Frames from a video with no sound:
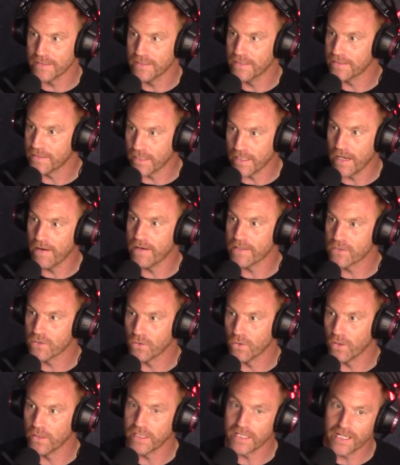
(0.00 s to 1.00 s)
They'd done a Herrick
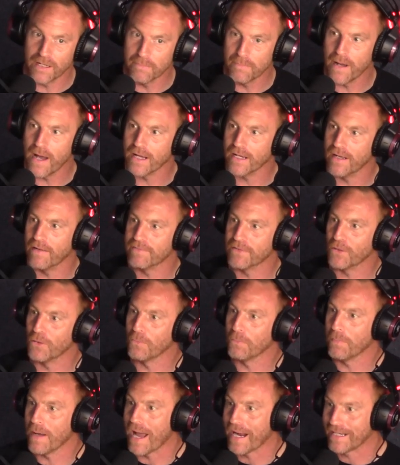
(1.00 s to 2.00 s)
tour and then come back and have to go
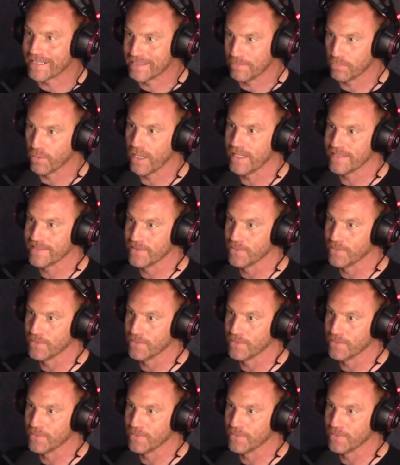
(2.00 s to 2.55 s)
back to Brize